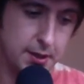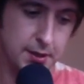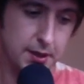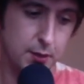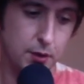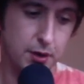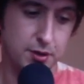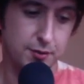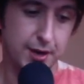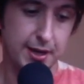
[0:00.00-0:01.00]
That work
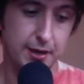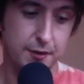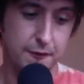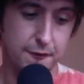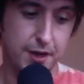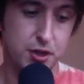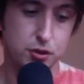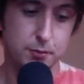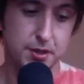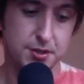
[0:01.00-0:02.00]
directly on the
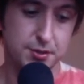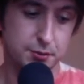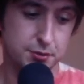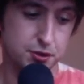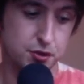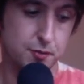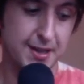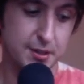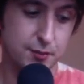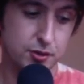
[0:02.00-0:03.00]
facial muscles.
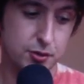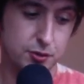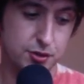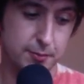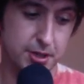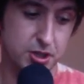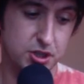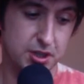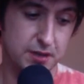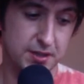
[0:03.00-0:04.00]
Dramatic results can be
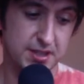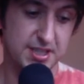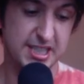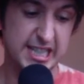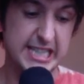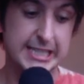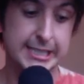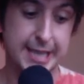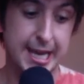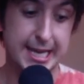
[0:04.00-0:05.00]
achieved in 6
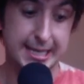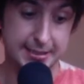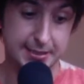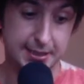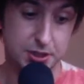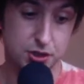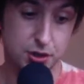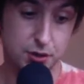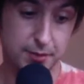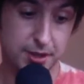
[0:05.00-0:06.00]
days, as
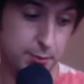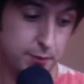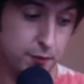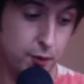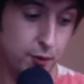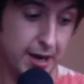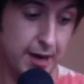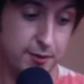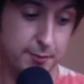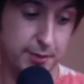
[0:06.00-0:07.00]
shown by the before and
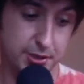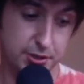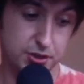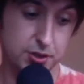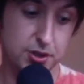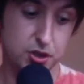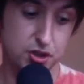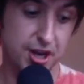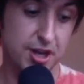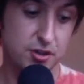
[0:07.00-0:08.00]
after pictures. You can
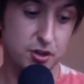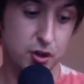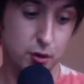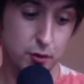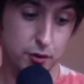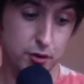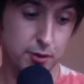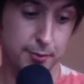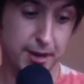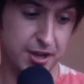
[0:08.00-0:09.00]
change the color of your
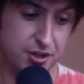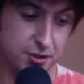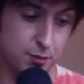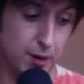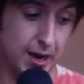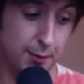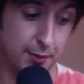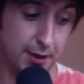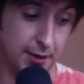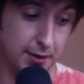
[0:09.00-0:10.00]
complexion.
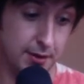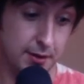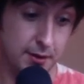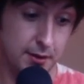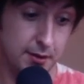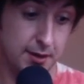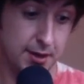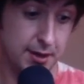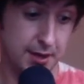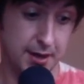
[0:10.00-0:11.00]
Wow,
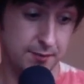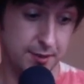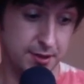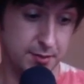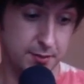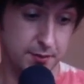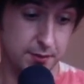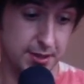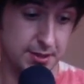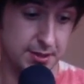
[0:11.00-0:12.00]
I haven't read this
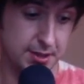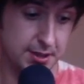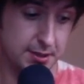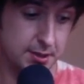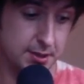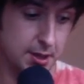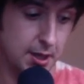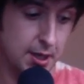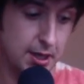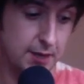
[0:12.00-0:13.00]
before, that is intense.
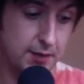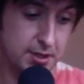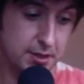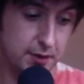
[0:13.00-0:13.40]
Give yourself a